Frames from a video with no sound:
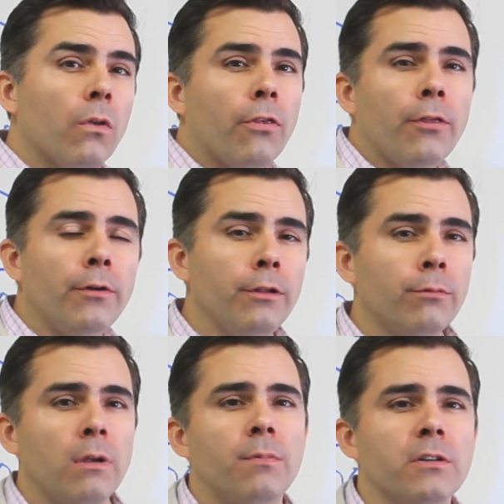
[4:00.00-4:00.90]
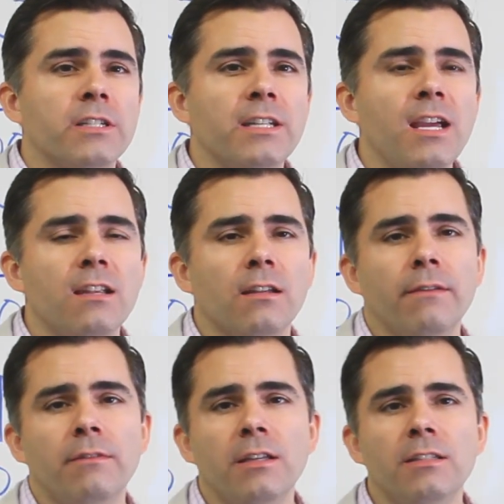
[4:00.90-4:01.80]
33%
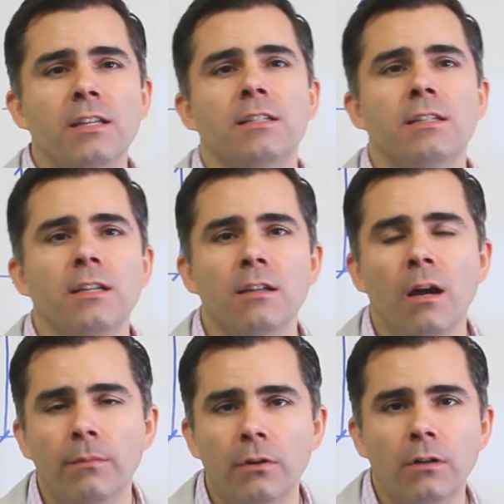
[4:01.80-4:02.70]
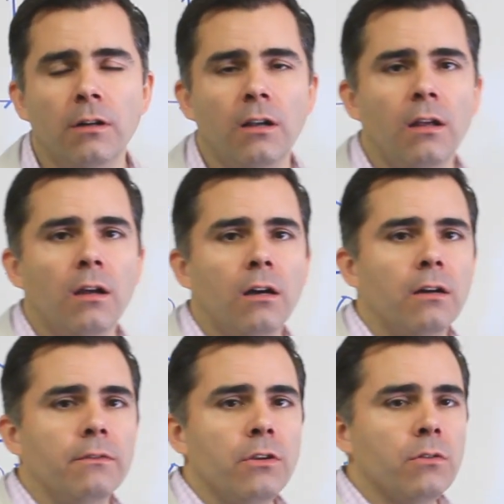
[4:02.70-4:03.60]
of the existing number
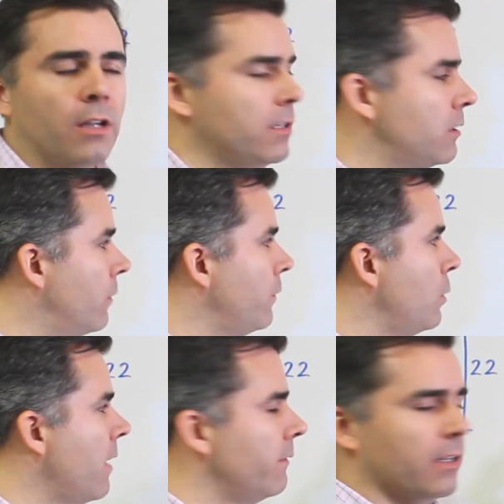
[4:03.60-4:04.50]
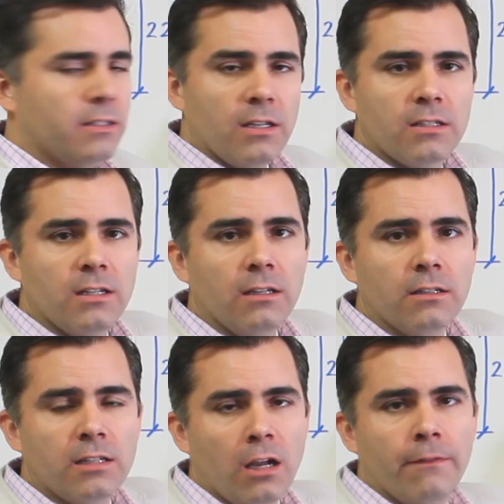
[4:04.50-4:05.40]
of units. So if you have an existing
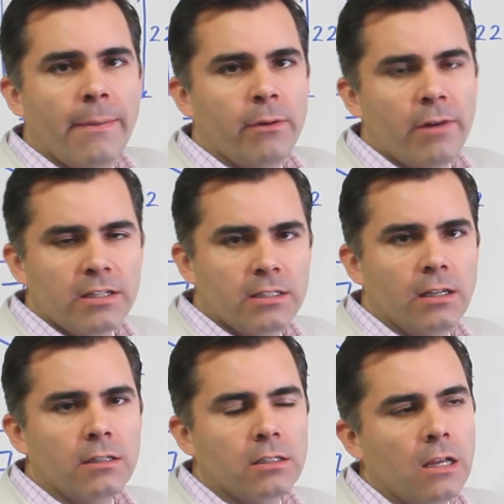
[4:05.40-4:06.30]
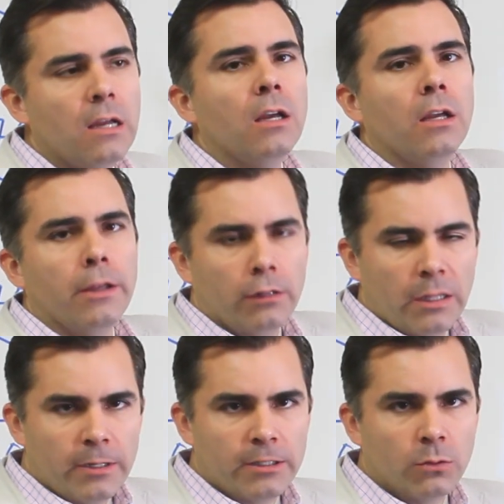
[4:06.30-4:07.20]
single-family residence, you're
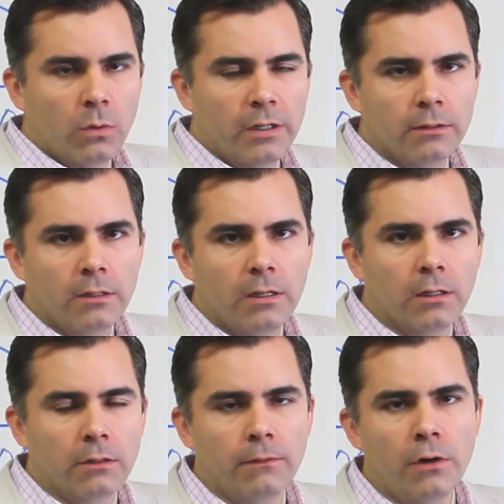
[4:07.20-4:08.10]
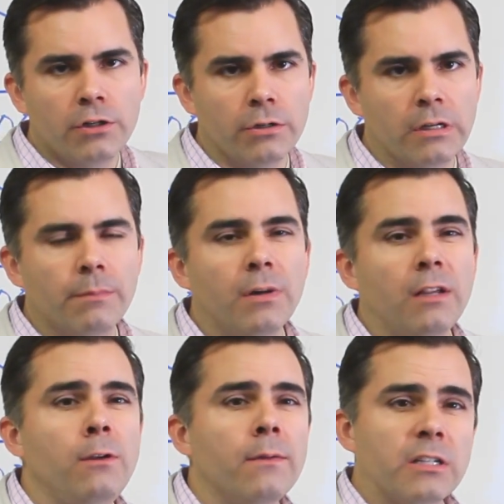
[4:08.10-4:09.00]
limited to one conversion unit. But
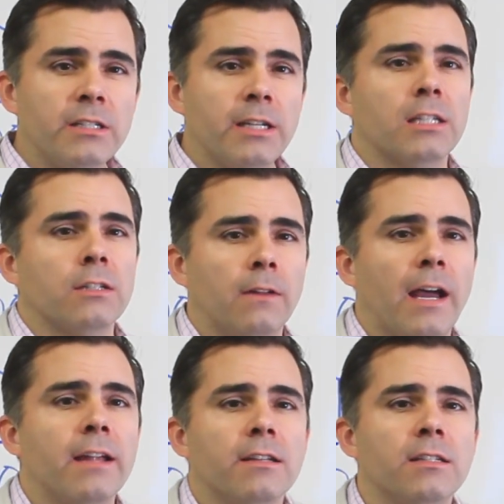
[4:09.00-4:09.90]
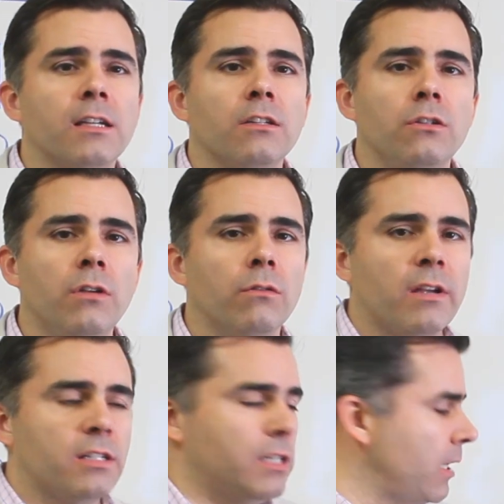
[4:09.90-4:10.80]
if you have a 6-unit
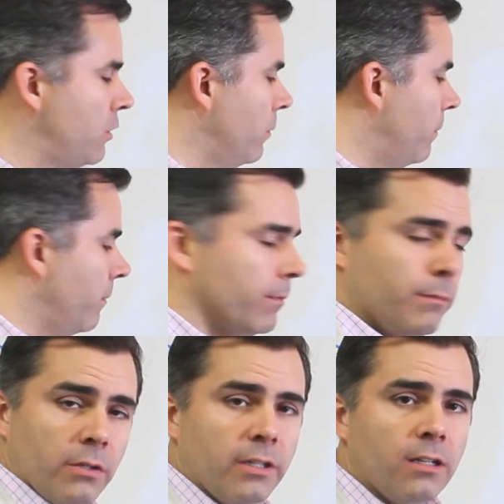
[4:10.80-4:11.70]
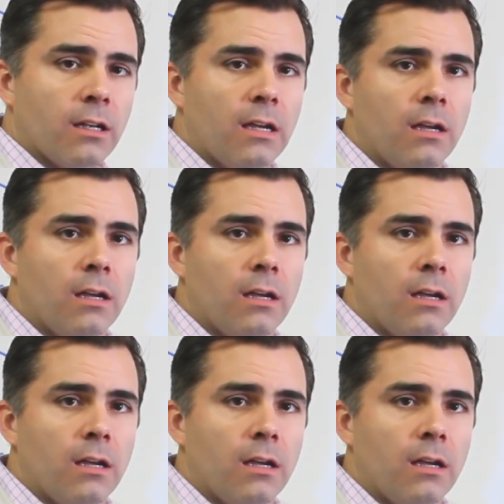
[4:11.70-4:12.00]
residential building,